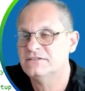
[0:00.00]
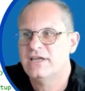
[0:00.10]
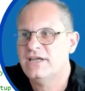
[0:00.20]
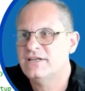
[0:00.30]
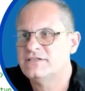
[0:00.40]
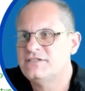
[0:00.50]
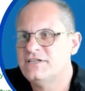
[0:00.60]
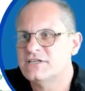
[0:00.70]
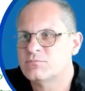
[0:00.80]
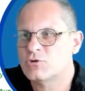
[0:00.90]
In the
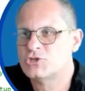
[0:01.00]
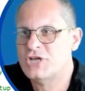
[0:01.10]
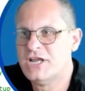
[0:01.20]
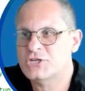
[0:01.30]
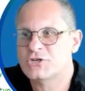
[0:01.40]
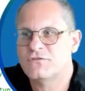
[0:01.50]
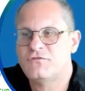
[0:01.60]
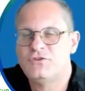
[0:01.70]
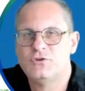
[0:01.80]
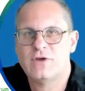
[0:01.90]
CDS projection
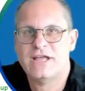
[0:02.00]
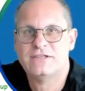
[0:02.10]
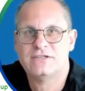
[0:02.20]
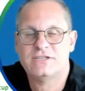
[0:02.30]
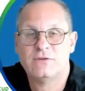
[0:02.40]
view entity,